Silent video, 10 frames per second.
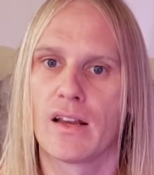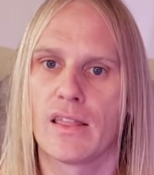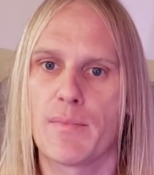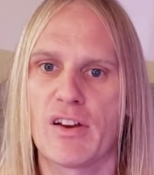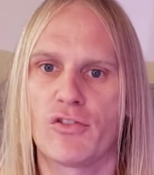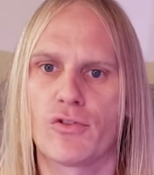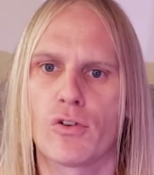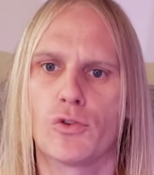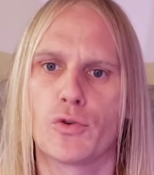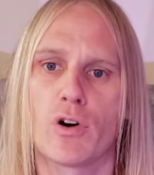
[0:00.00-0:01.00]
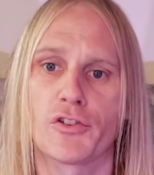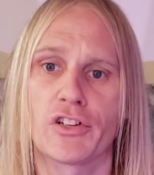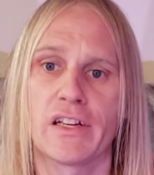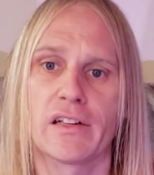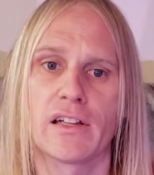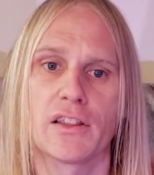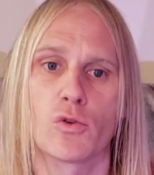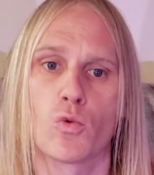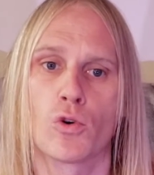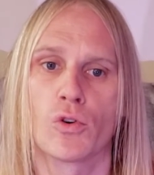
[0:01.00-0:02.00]
They may struggle to articulate their
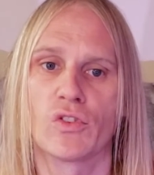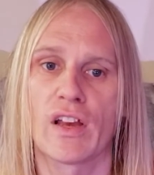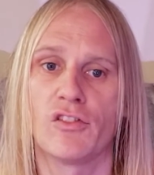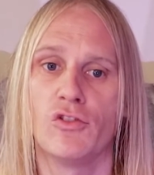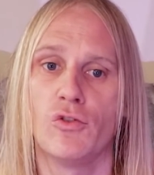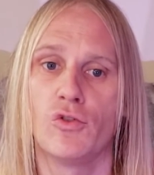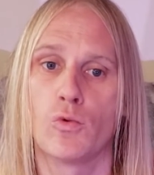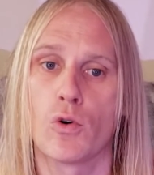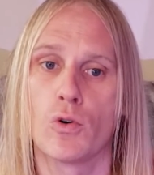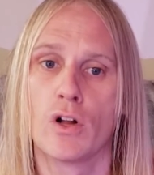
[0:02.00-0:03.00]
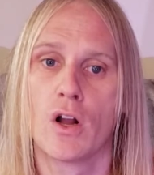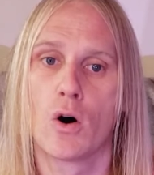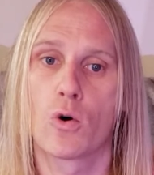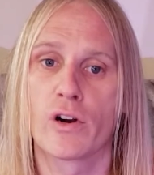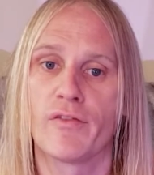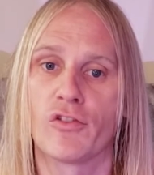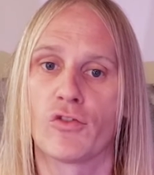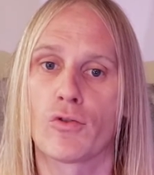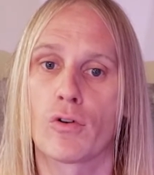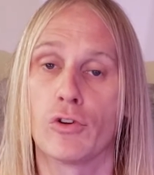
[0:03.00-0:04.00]
words as usual or even
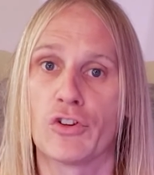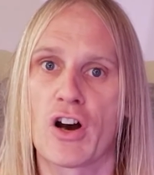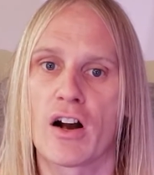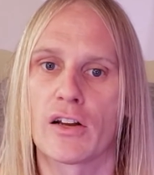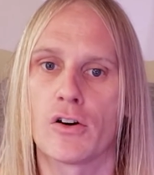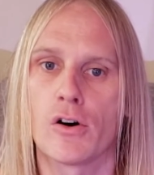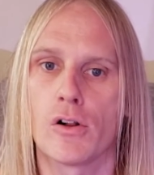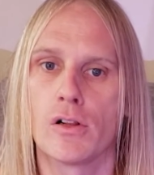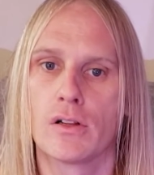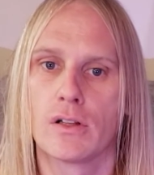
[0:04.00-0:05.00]
struggle to talk at all.